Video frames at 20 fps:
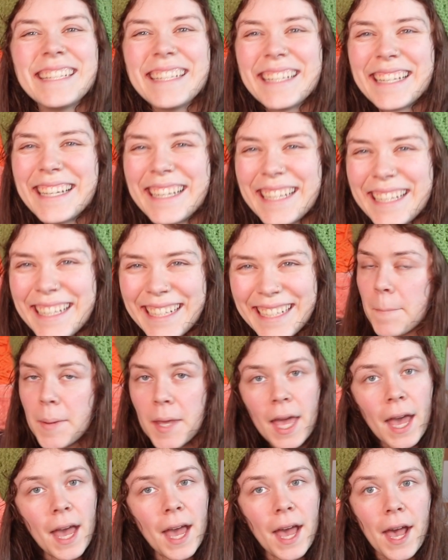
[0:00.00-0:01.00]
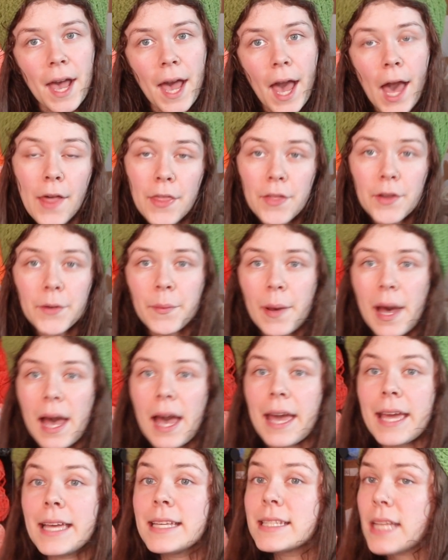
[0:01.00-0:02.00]
But yeah,
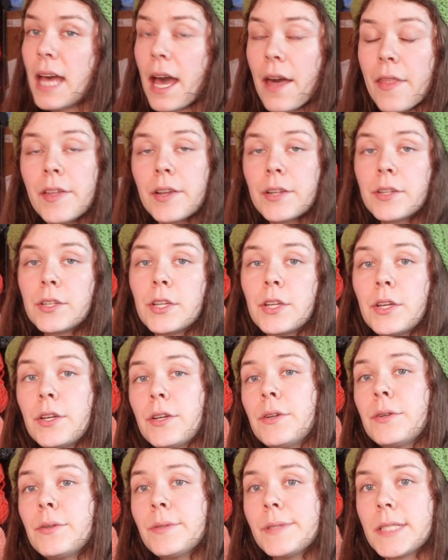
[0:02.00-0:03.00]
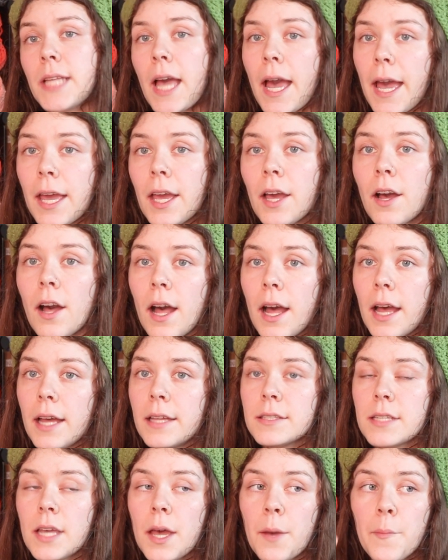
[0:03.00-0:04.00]
otherwise, other news, I
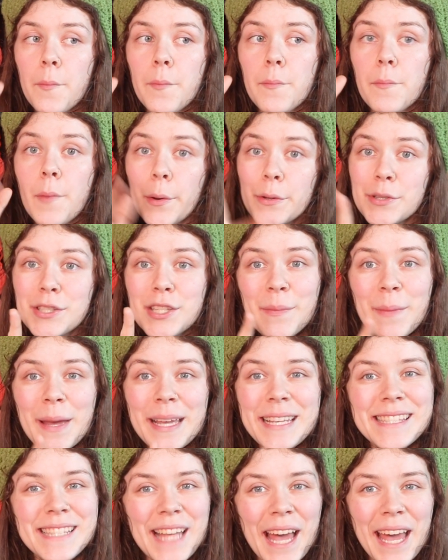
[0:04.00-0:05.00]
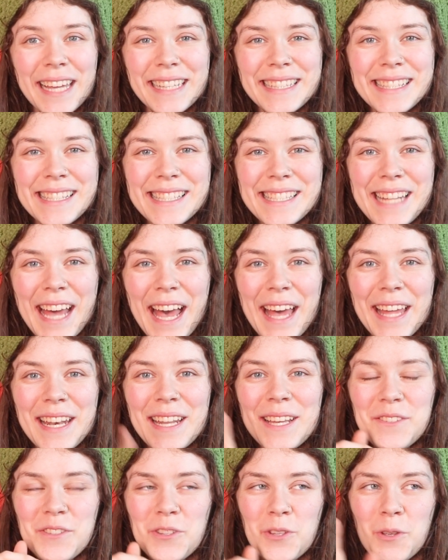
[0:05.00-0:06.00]
got most of my signs
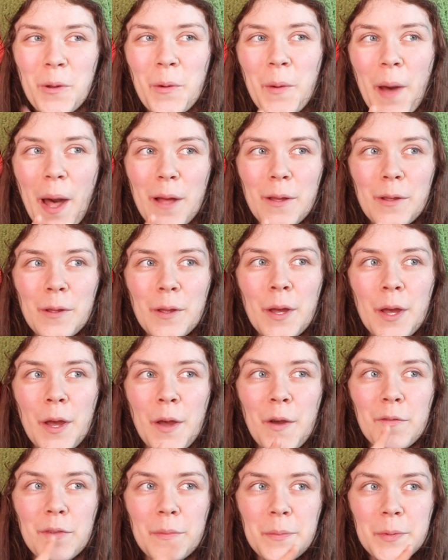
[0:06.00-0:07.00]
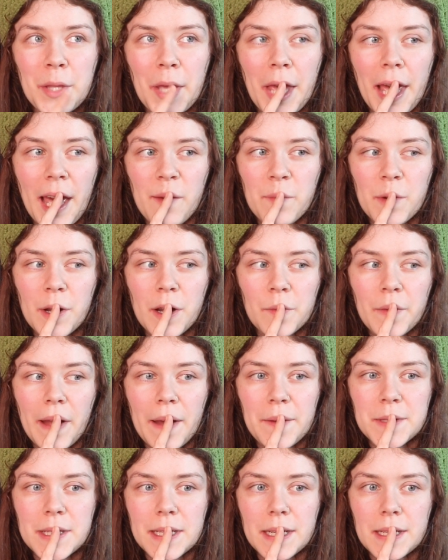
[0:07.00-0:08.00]
done. So I'll flip the camera
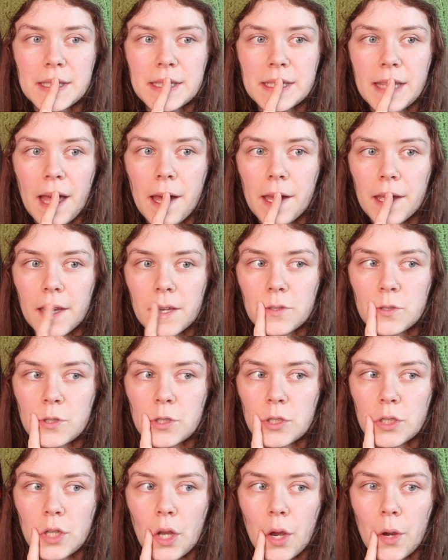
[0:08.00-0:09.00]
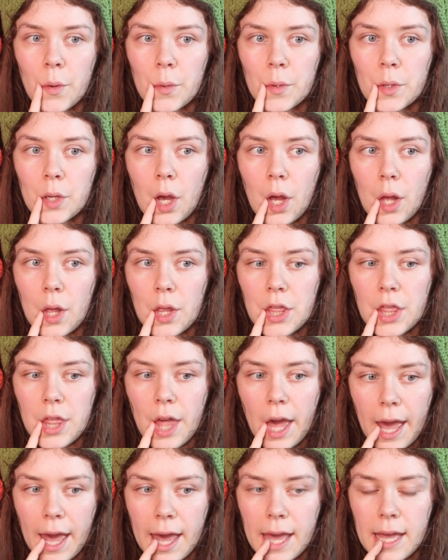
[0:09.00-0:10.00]
around in a sec and show y'all
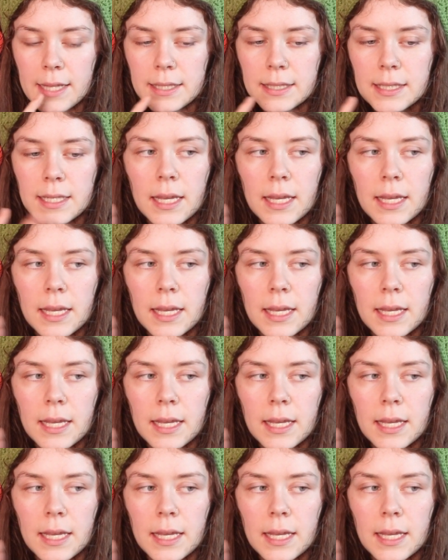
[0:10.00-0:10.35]
that.